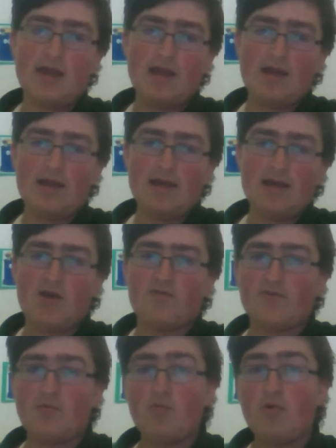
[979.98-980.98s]
Now,
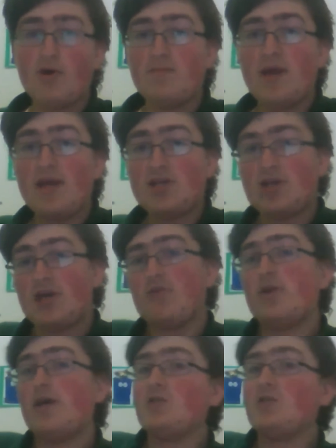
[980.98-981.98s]
from one mage aggro
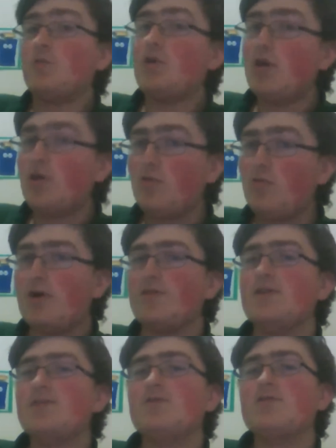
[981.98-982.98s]
deck to another one.
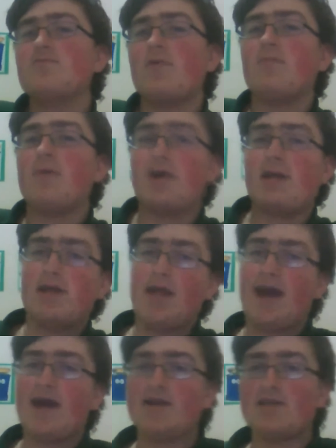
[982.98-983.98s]
This is run by
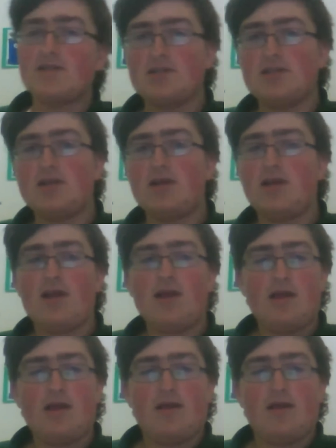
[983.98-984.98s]
Gax.
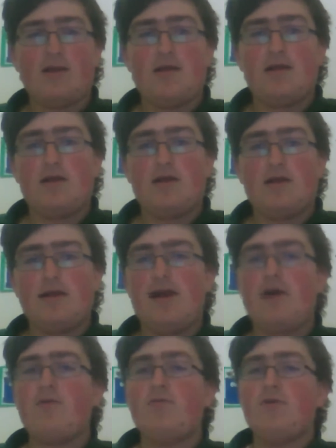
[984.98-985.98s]

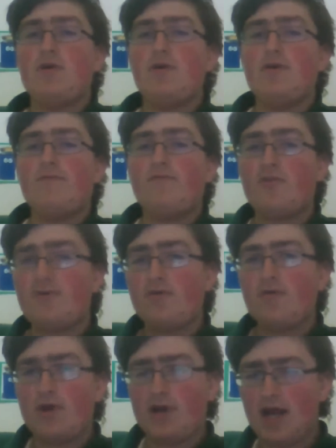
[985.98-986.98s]
Now, for
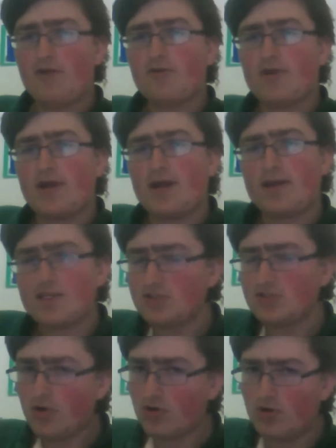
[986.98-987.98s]
an aggro deck, that's not
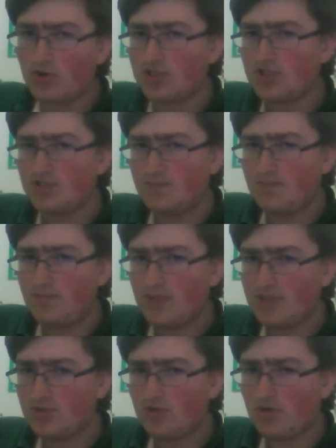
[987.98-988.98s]
a lot
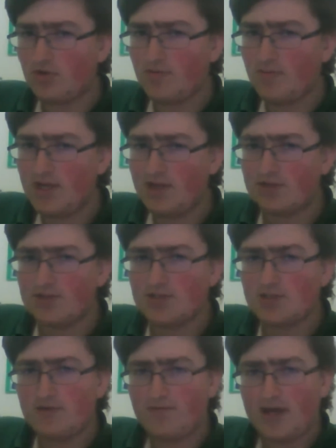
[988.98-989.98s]
of minions.
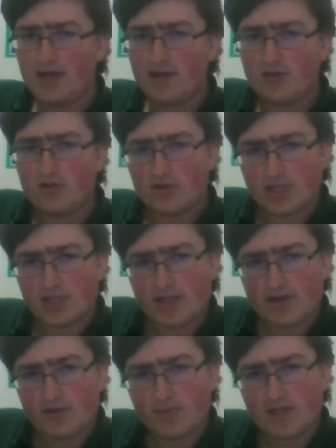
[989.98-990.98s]
In fact, it looks like it
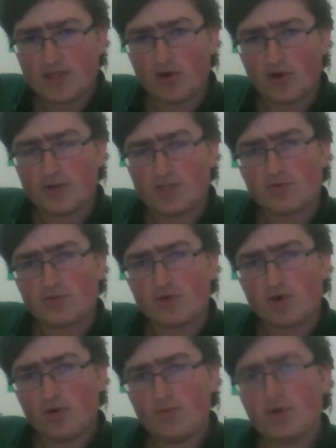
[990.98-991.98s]
would be the opening to a
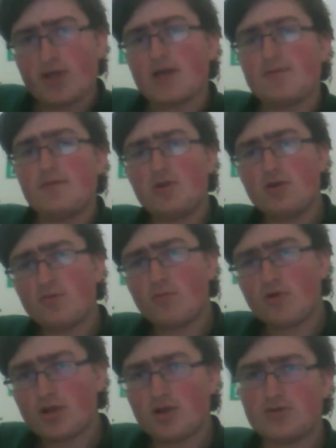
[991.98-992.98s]
combo deck, but look more
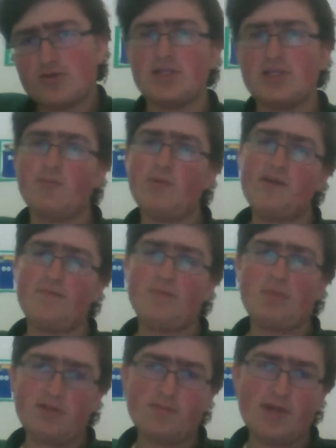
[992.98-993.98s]
closely. We have
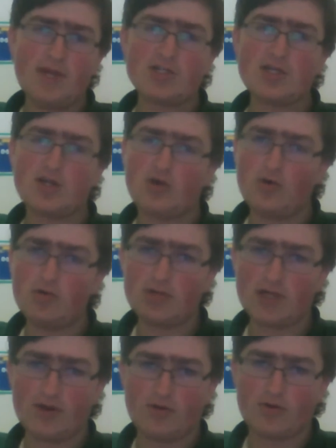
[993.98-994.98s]
Blood Mage and Cold Light
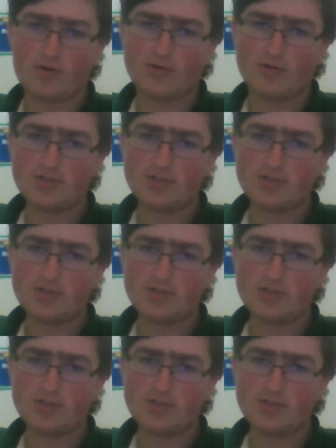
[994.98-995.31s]
Oracles,